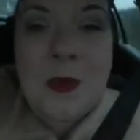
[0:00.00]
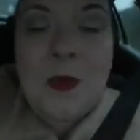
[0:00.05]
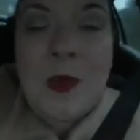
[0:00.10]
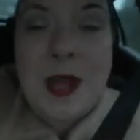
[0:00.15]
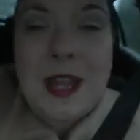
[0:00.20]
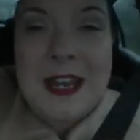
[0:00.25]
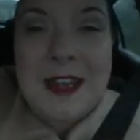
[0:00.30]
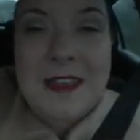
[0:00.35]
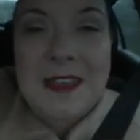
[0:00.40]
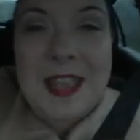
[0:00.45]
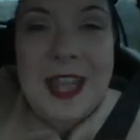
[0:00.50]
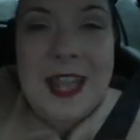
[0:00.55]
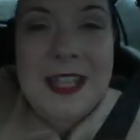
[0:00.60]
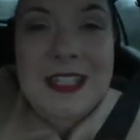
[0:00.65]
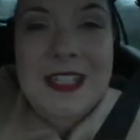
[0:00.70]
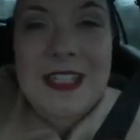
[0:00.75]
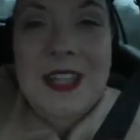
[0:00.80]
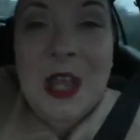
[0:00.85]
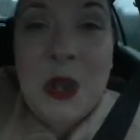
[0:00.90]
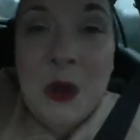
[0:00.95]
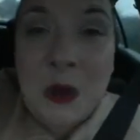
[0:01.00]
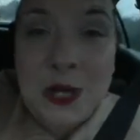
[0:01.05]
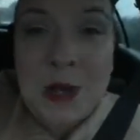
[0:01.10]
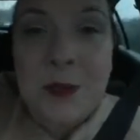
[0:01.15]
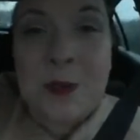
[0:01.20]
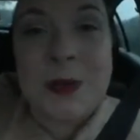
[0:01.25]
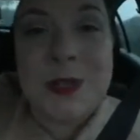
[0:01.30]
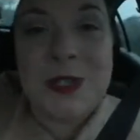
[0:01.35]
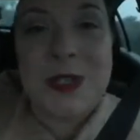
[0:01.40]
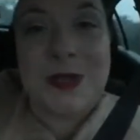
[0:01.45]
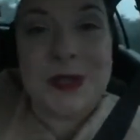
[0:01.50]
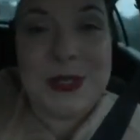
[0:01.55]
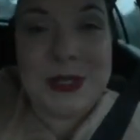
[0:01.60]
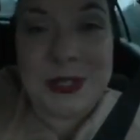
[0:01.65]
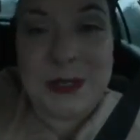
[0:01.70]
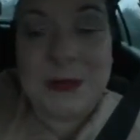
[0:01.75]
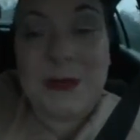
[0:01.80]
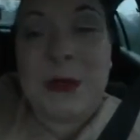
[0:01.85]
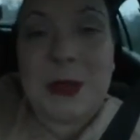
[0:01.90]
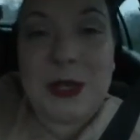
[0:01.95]
wine and that. So they only
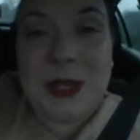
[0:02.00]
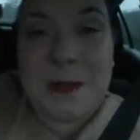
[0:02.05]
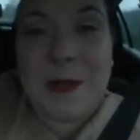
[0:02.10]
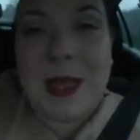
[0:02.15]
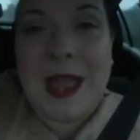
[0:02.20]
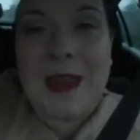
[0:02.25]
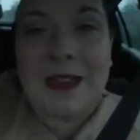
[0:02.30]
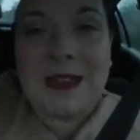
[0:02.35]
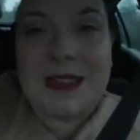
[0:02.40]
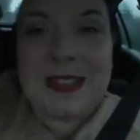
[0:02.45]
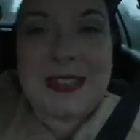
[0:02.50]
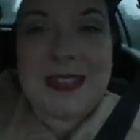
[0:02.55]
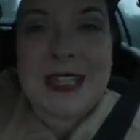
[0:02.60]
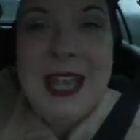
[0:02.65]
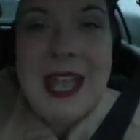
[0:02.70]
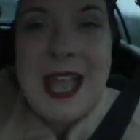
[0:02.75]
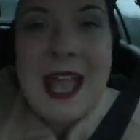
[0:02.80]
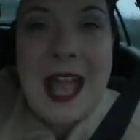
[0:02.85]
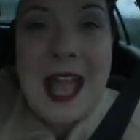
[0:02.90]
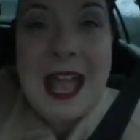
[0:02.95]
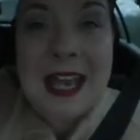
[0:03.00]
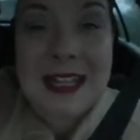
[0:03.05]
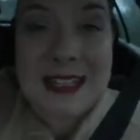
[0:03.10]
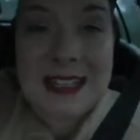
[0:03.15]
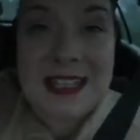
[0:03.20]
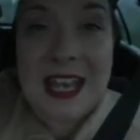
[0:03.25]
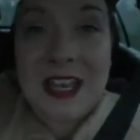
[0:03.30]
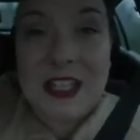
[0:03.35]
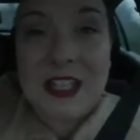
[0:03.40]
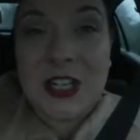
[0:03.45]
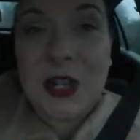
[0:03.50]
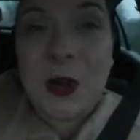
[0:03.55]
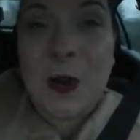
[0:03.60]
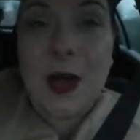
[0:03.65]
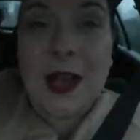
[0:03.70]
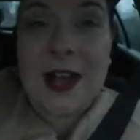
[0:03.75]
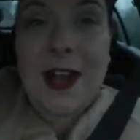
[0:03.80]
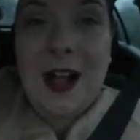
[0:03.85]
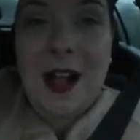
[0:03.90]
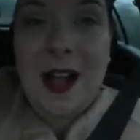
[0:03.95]
produce small amounts. And it's actually
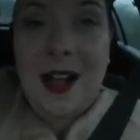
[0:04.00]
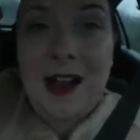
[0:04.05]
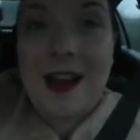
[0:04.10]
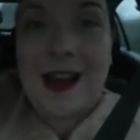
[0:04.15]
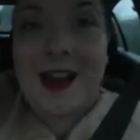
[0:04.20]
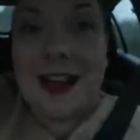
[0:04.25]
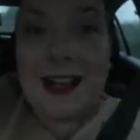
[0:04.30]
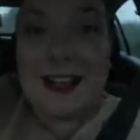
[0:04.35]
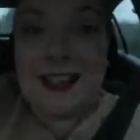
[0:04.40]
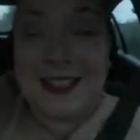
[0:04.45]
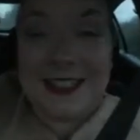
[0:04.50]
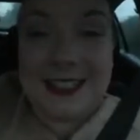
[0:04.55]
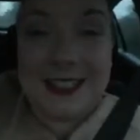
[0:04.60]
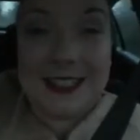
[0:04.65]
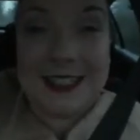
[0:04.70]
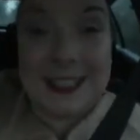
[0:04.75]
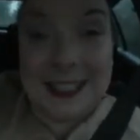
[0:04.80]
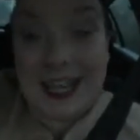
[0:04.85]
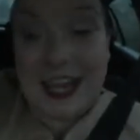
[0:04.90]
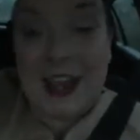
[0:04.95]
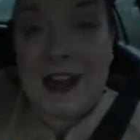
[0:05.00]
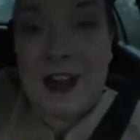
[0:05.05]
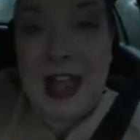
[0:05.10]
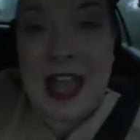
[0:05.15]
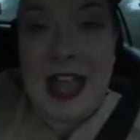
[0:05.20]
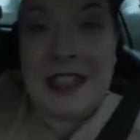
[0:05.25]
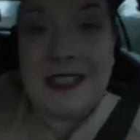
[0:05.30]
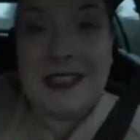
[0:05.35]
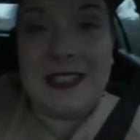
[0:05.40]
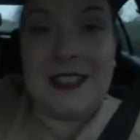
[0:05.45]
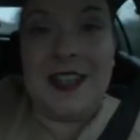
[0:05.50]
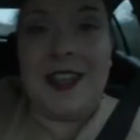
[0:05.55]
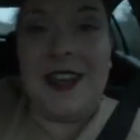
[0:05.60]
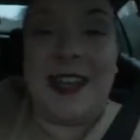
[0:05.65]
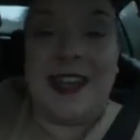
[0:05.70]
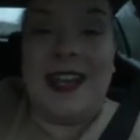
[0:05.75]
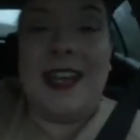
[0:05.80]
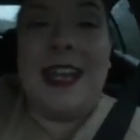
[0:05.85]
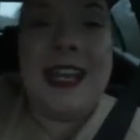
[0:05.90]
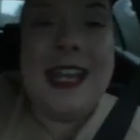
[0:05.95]
quite hard to get your hands
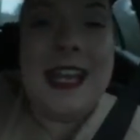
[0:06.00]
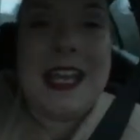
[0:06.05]
on.